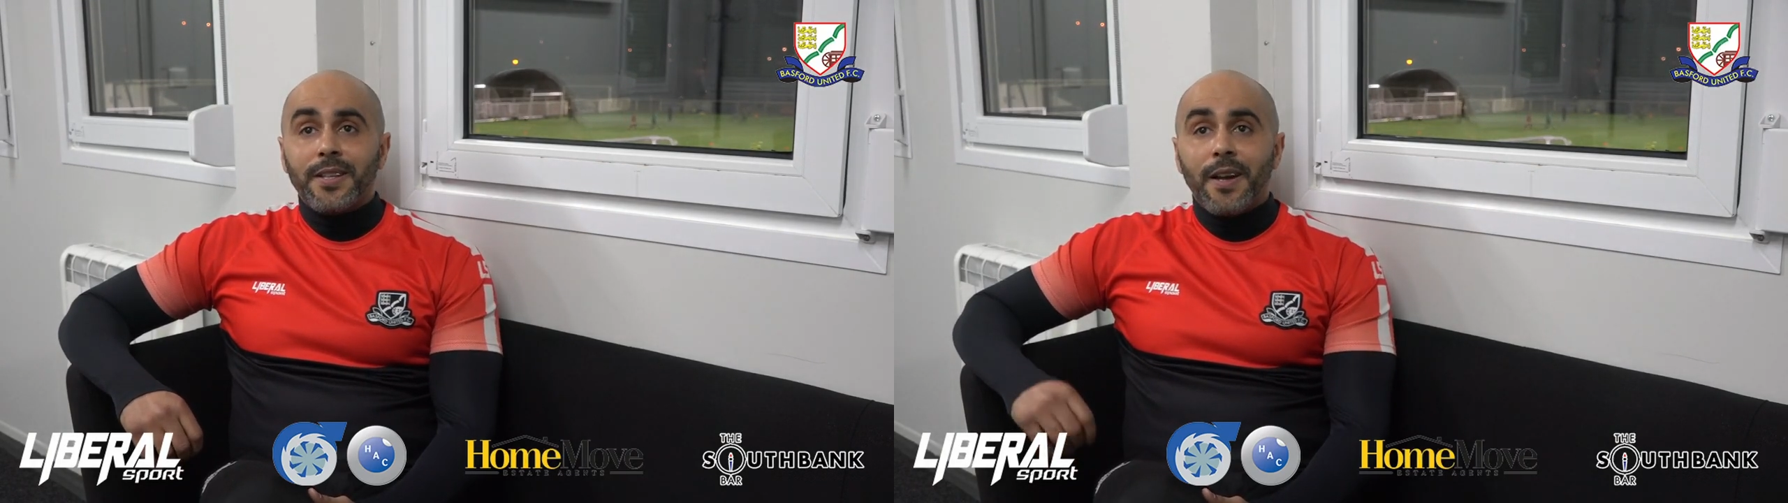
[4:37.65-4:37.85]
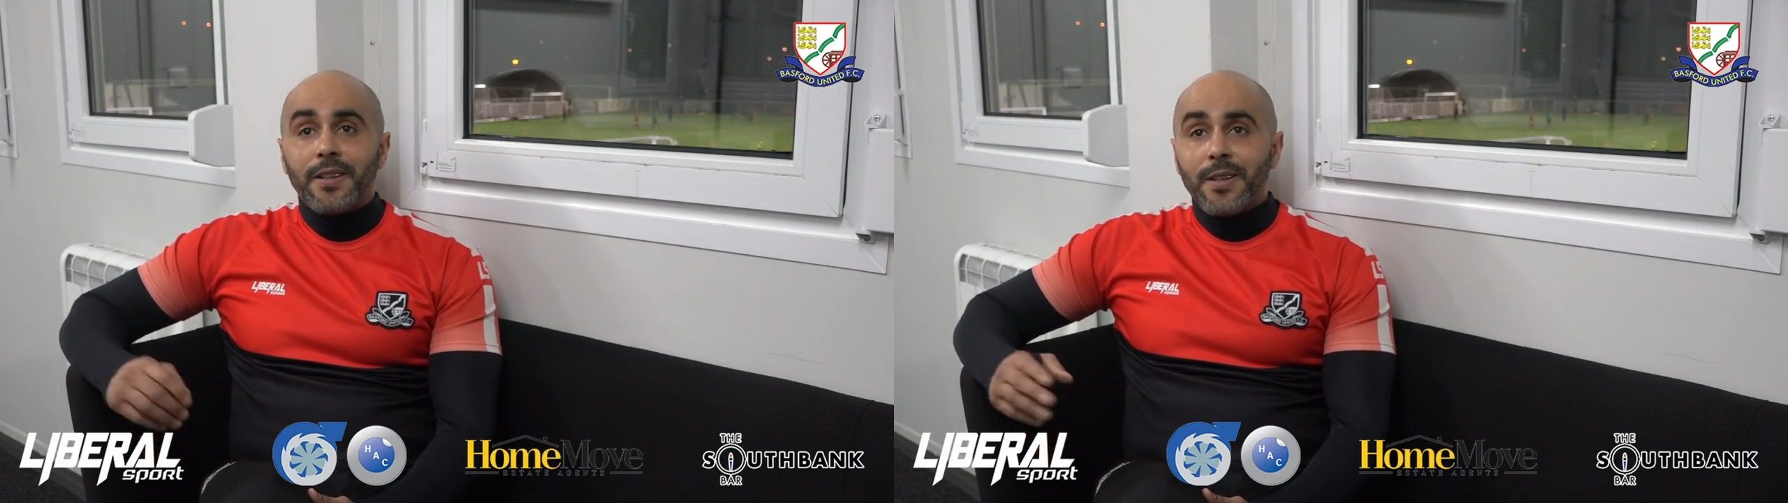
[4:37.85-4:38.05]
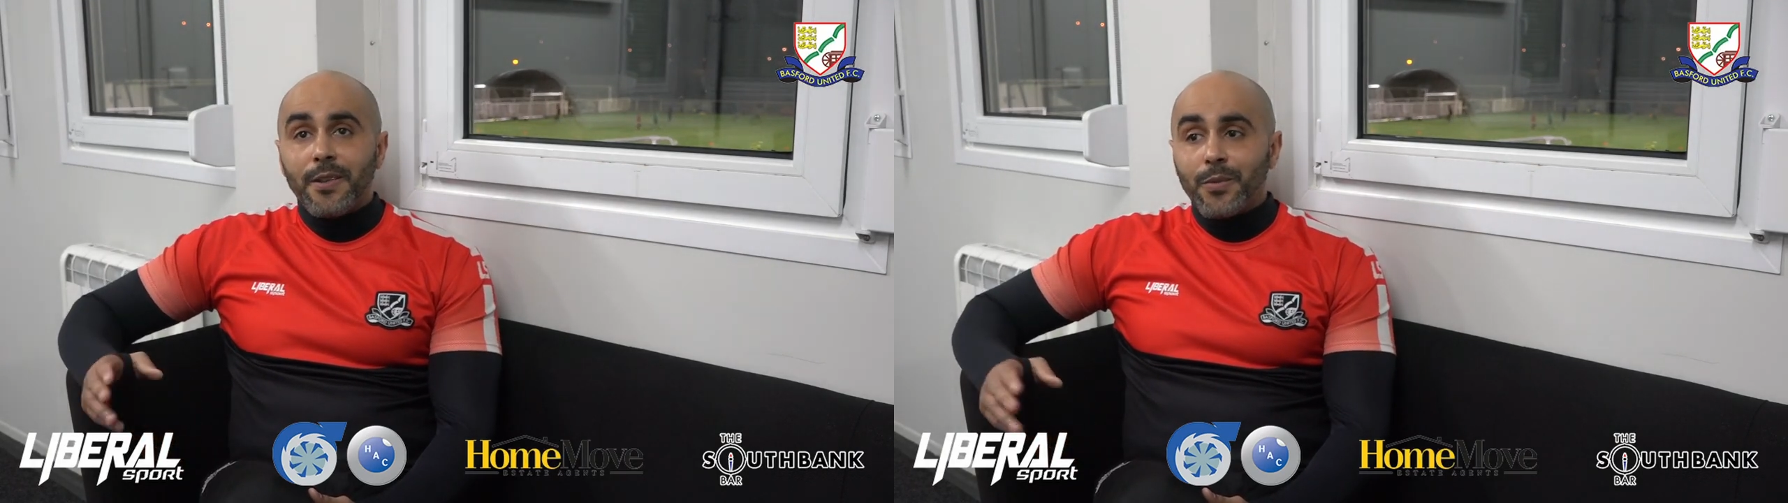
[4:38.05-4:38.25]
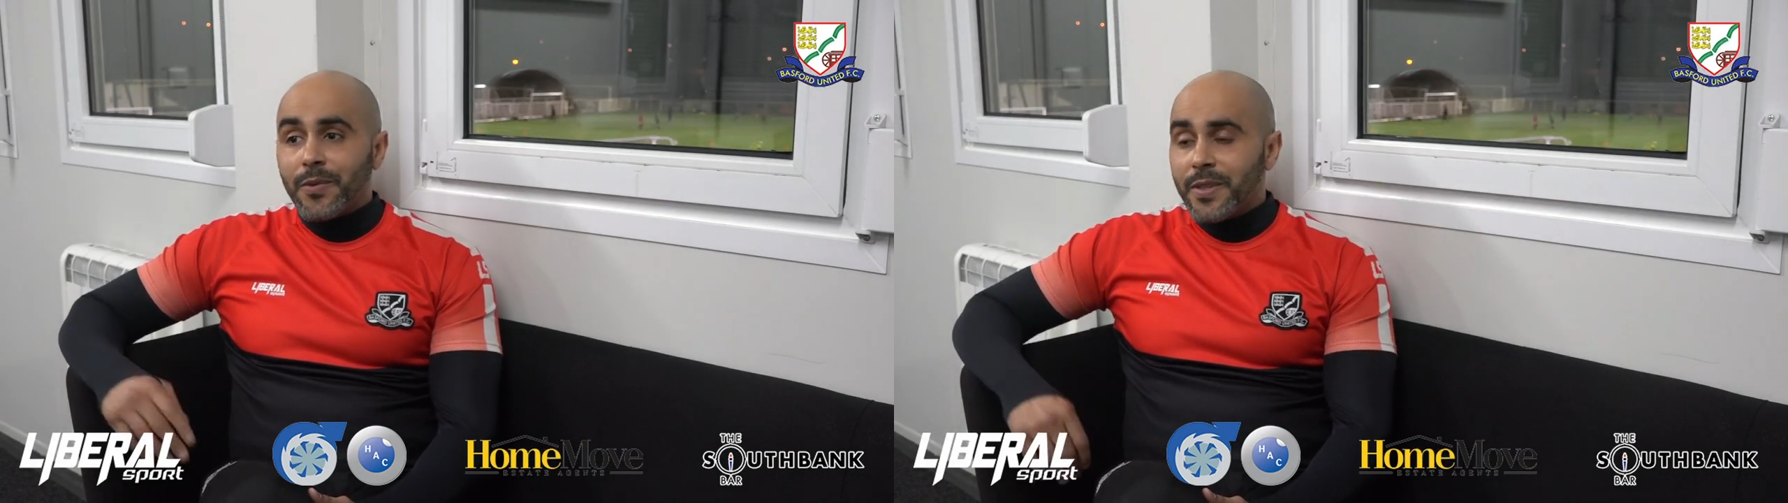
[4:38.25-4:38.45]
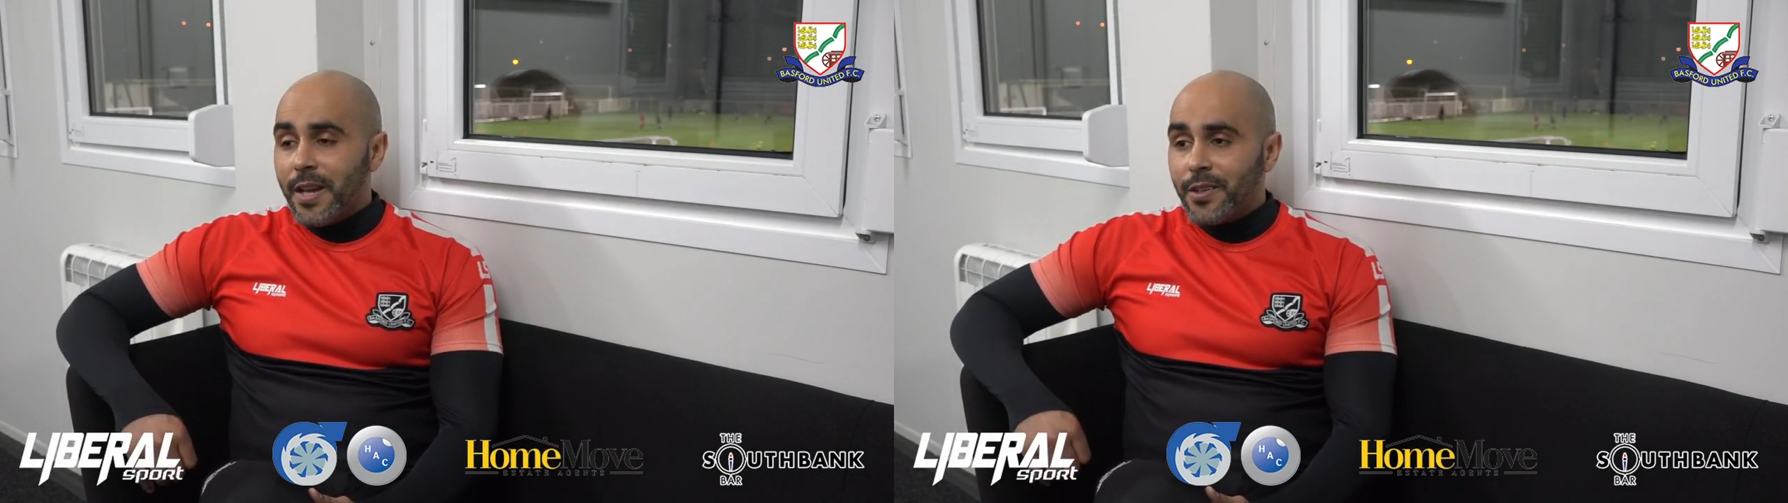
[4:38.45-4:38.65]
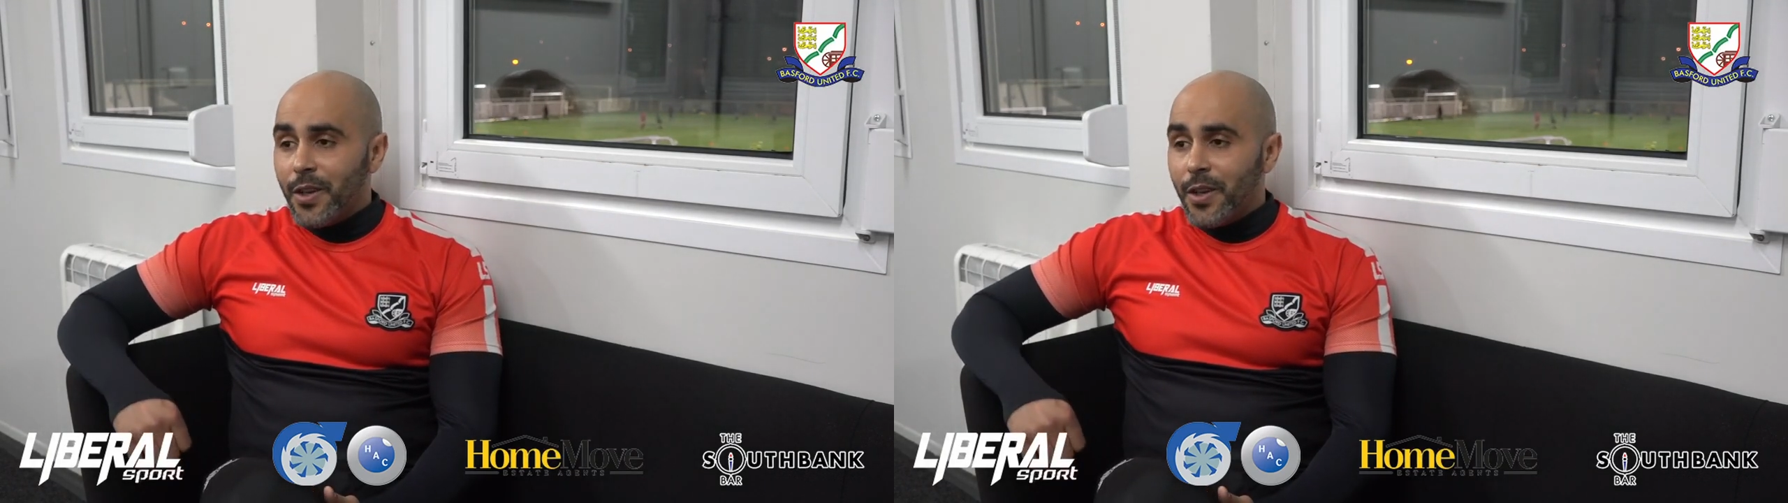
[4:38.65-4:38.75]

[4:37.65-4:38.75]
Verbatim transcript: as, as, as we've said.